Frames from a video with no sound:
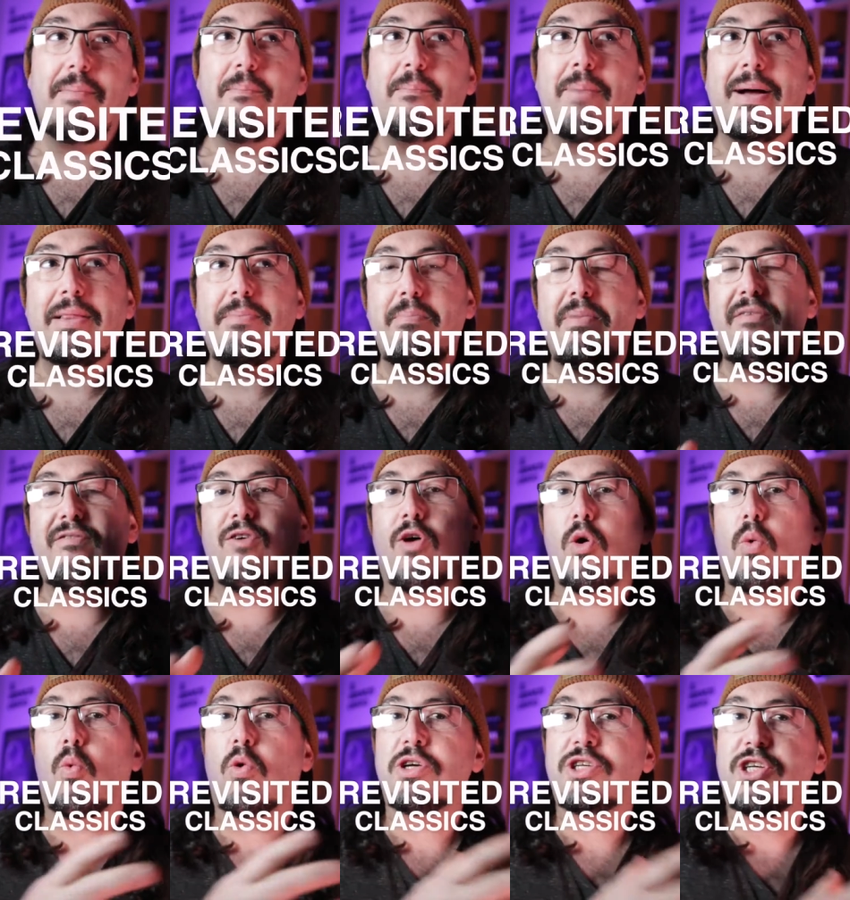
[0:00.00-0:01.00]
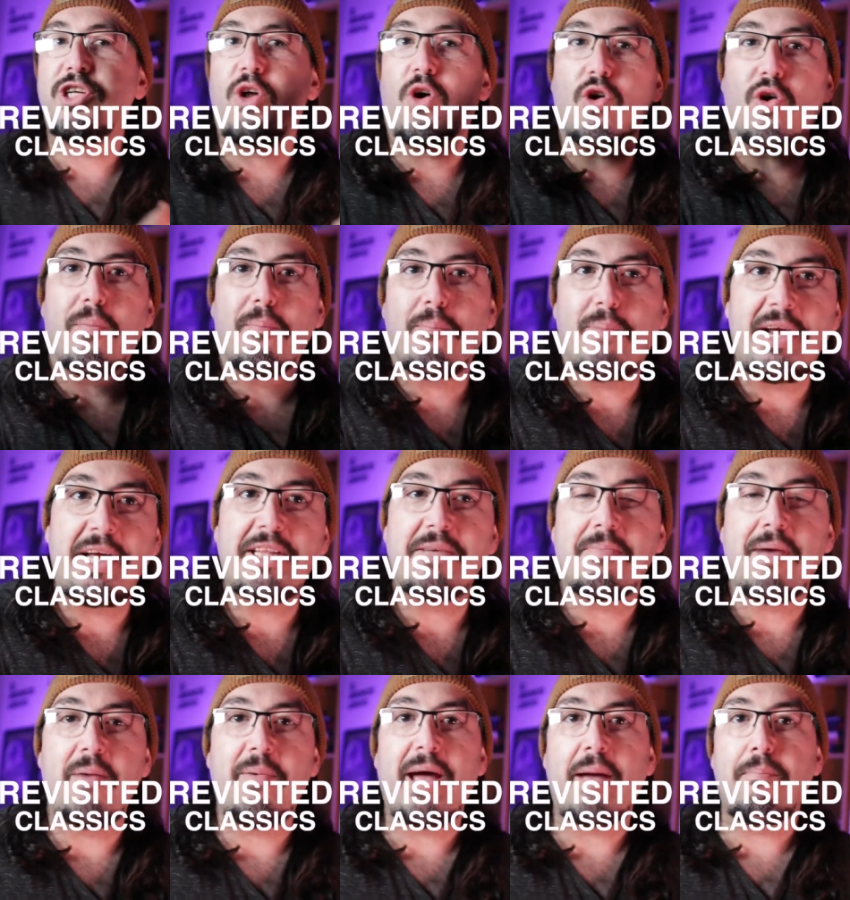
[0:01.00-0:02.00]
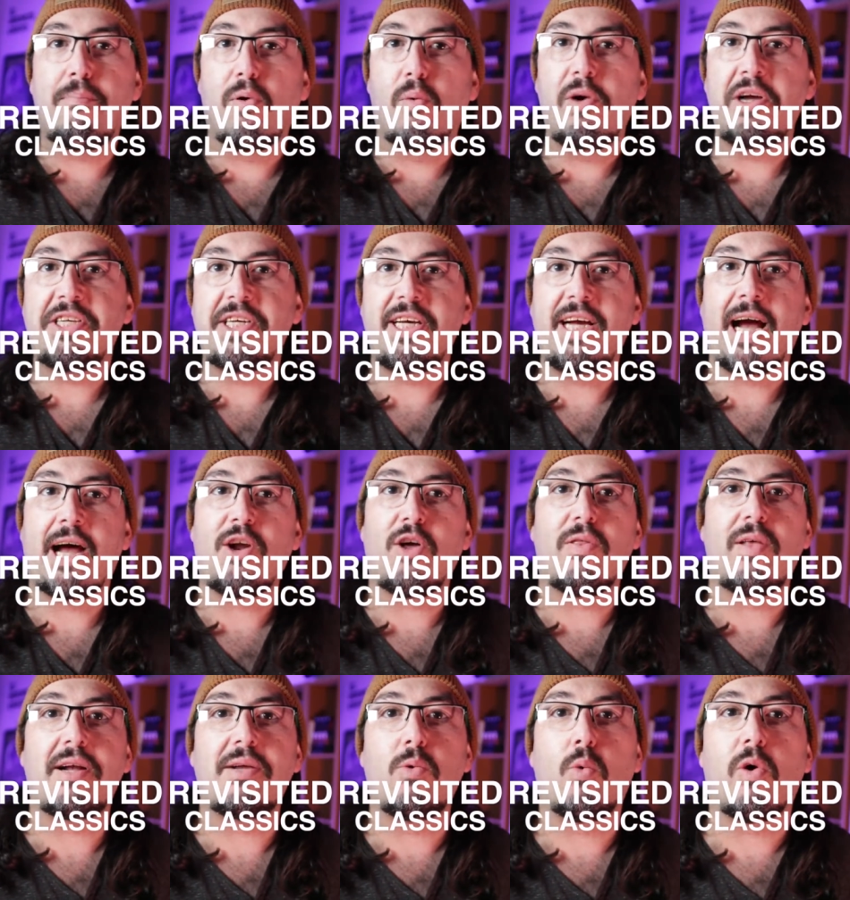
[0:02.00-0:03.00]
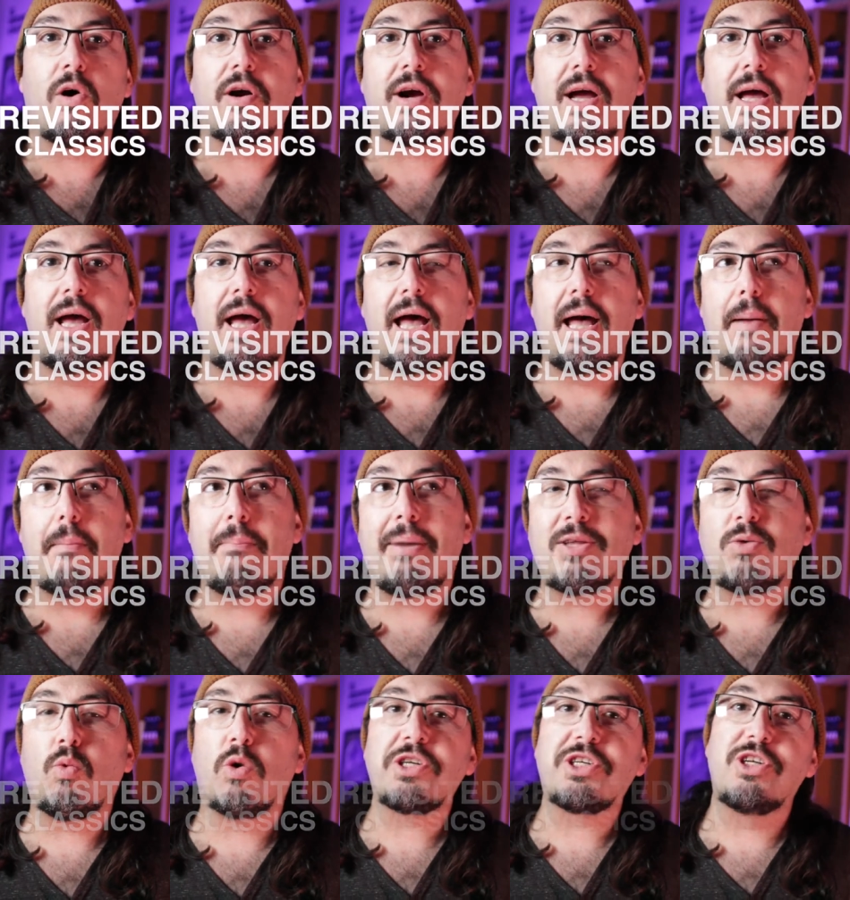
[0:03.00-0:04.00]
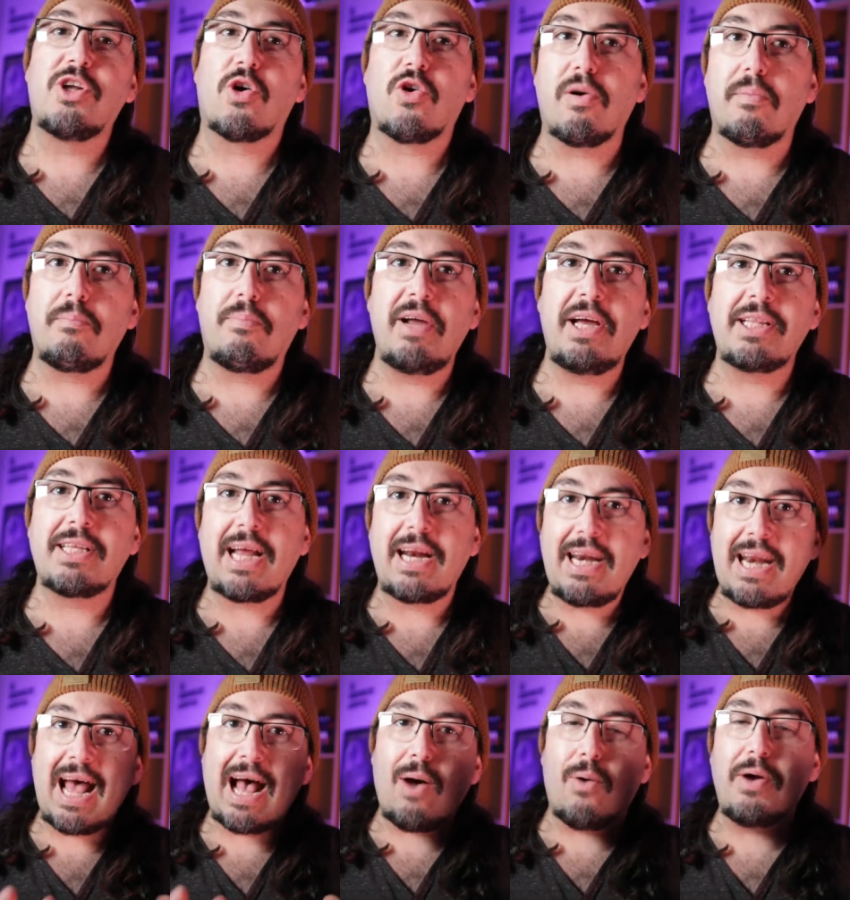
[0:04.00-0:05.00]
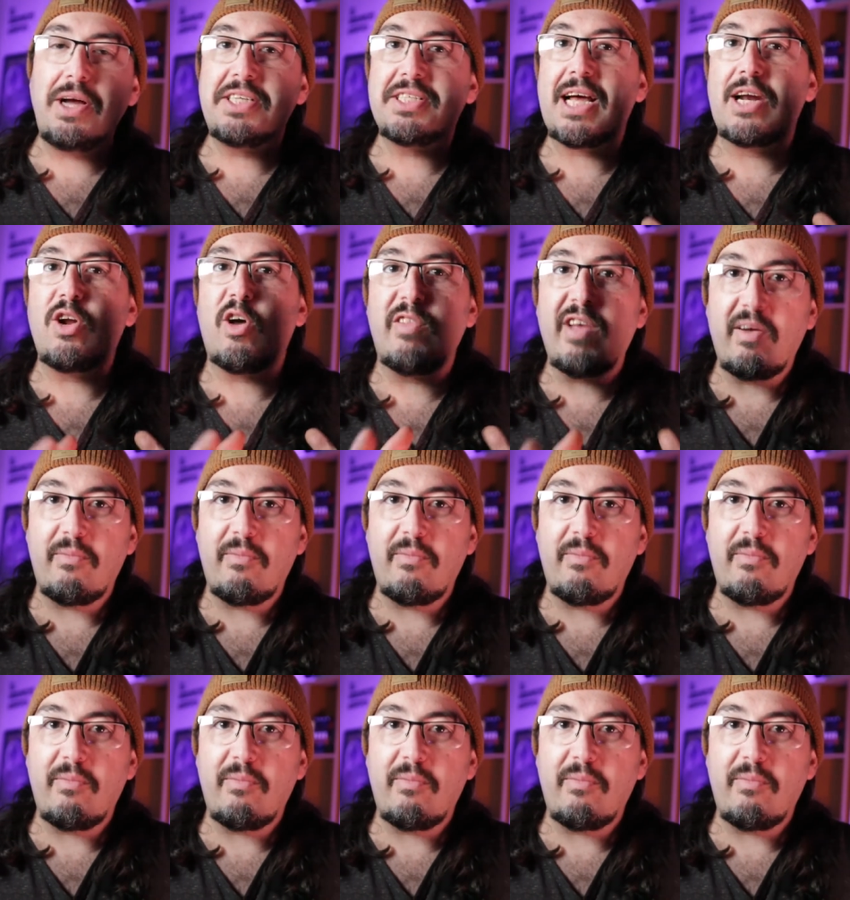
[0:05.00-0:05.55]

but before was not complete, maybe I'm publishing another work, but was not complete, and now it's another